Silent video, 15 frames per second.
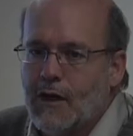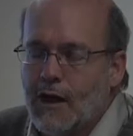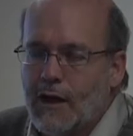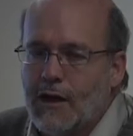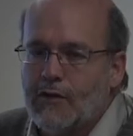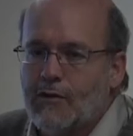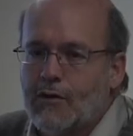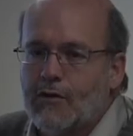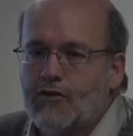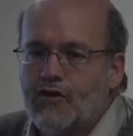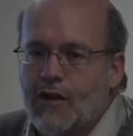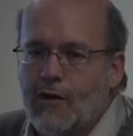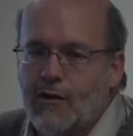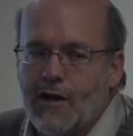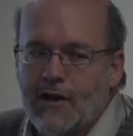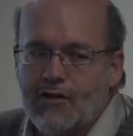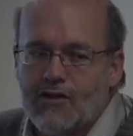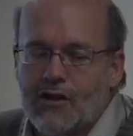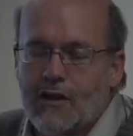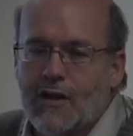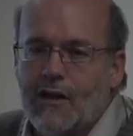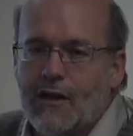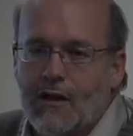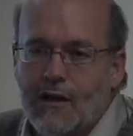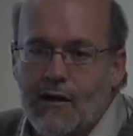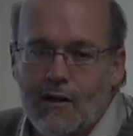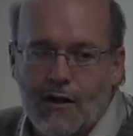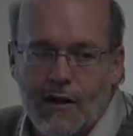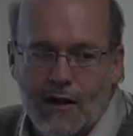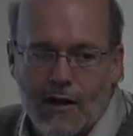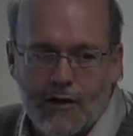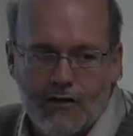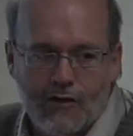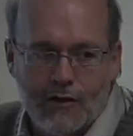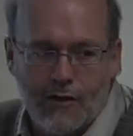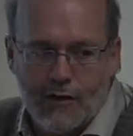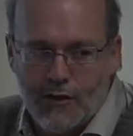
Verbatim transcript: electrical generation and an interconnection,